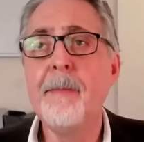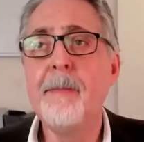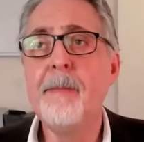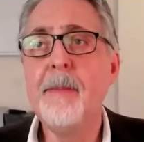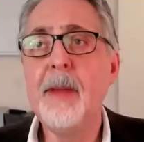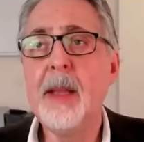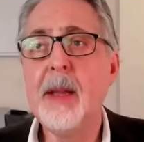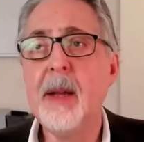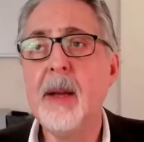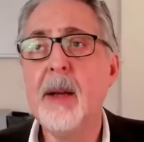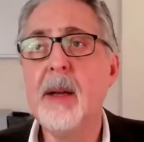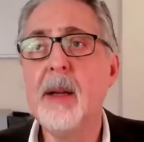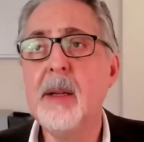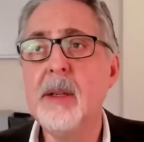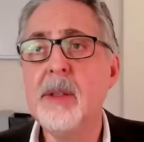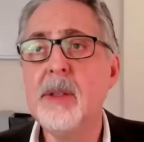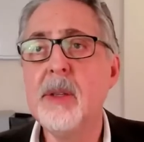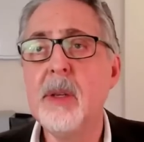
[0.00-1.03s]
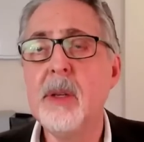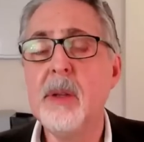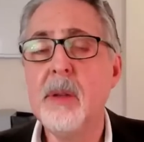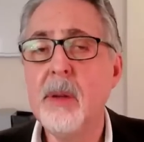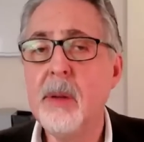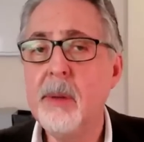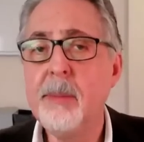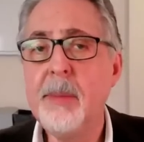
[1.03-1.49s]
because
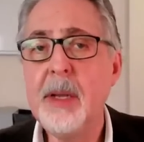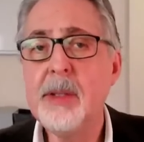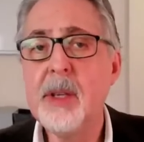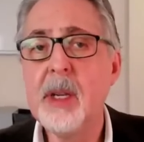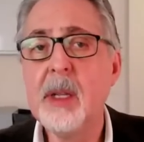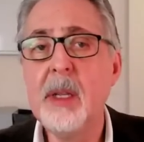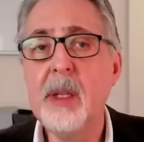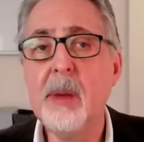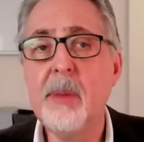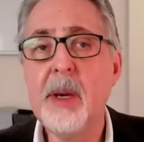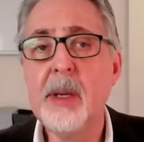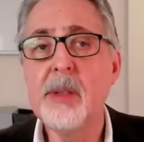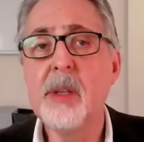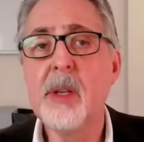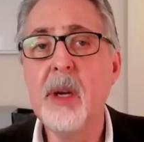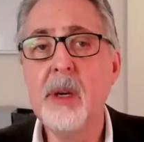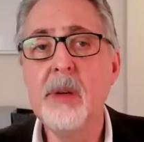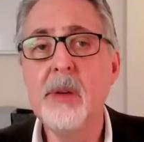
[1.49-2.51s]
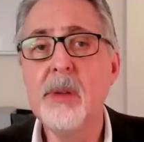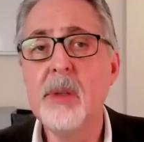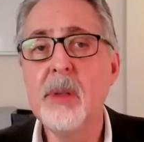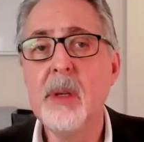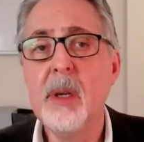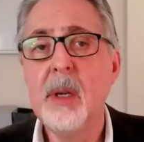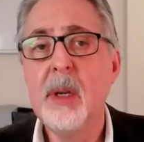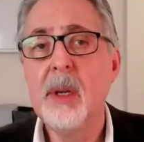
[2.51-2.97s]
basically the West Coast,
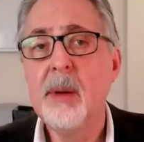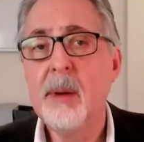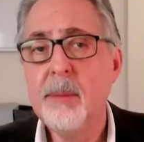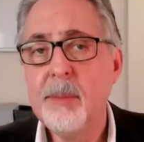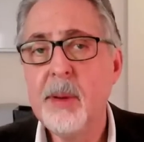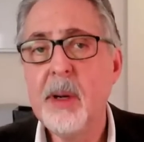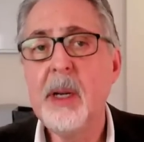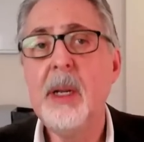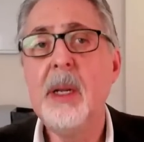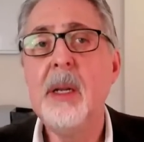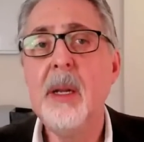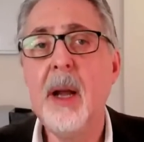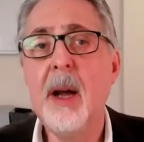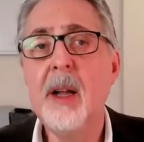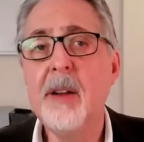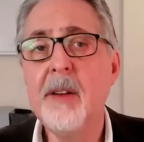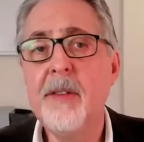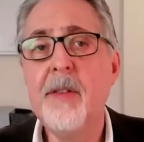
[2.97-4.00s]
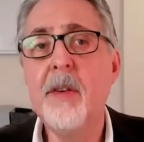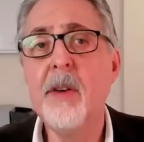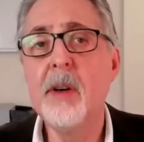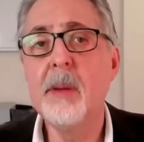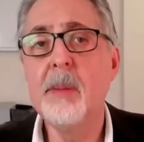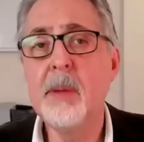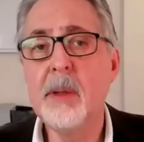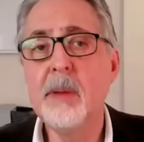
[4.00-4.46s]
pretty
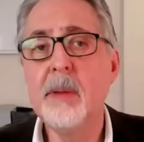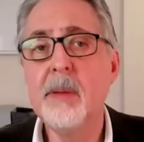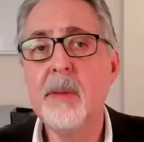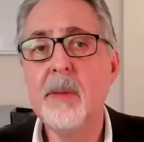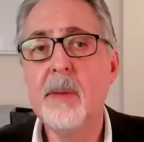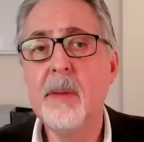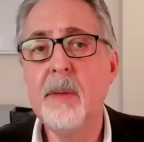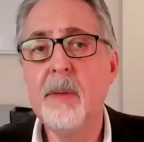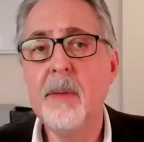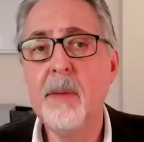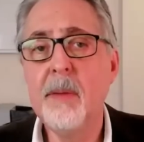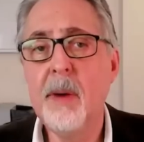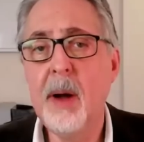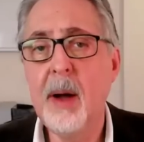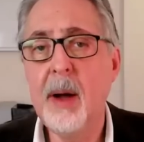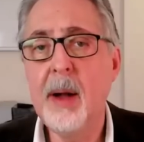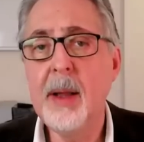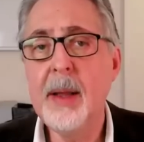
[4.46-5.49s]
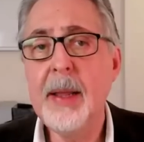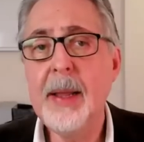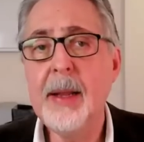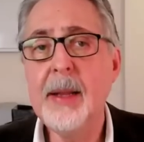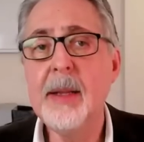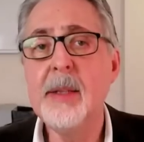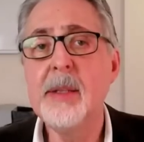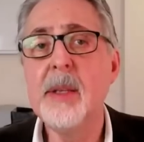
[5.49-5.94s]
unaffordable.
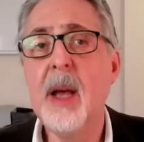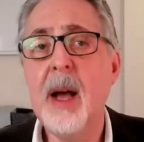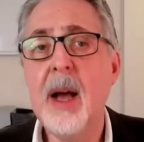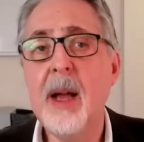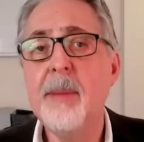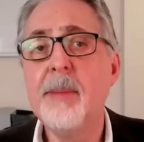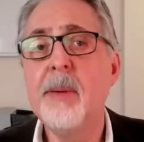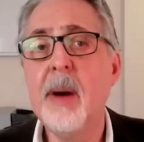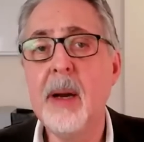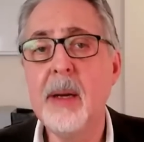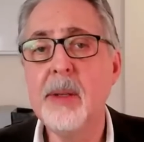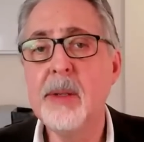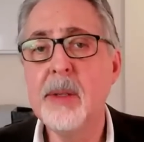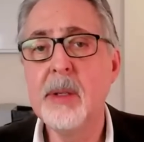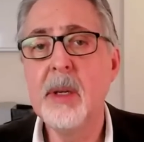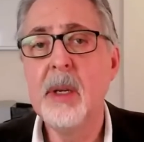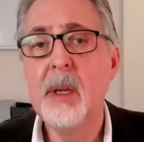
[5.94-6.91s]
It is high priced.